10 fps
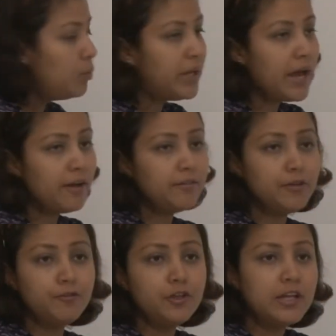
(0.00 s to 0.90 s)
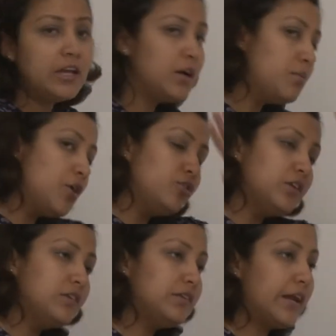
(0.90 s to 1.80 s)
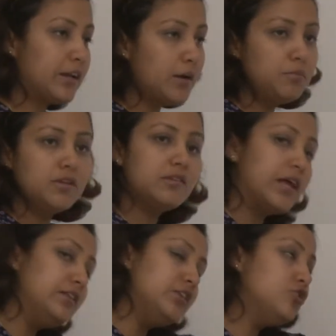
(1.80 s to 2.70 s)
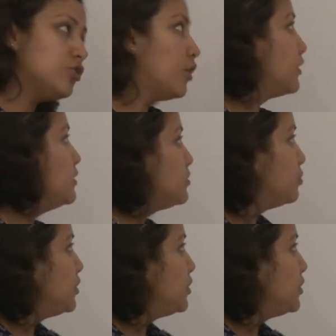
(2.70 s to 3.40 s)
we have, if we think about this setup, this health insurance, so